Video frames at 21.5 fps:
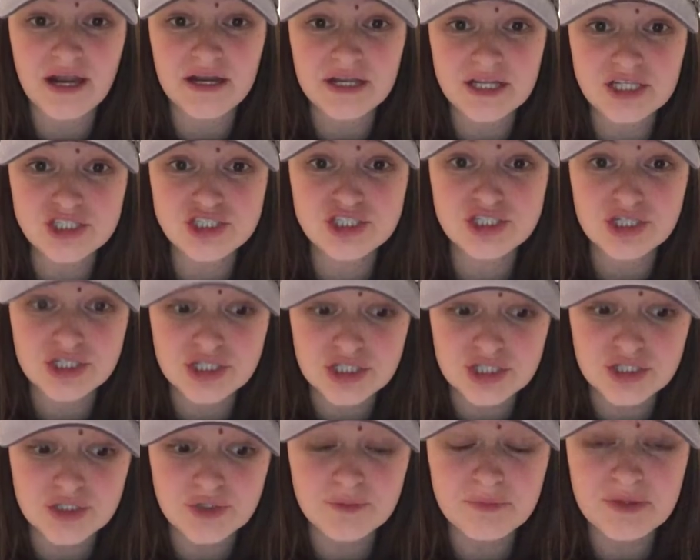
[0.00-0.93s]
I need you to
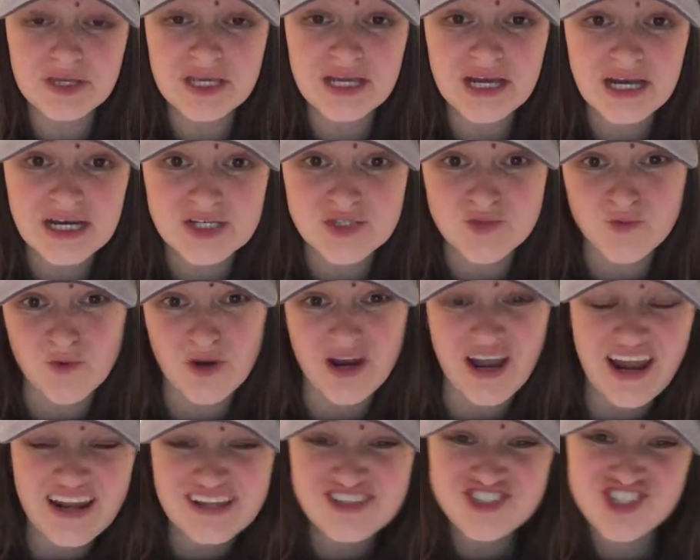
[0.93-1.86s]
do because we're
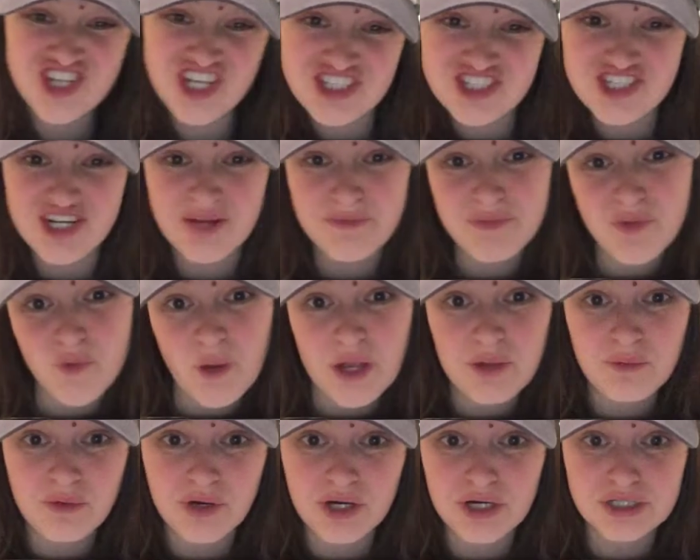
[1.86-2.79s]
kind of changing up the
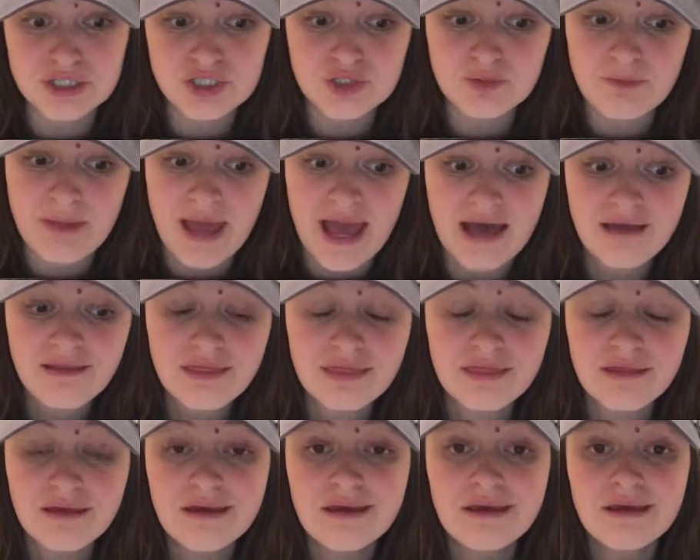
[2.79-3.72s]
way we're going to do math.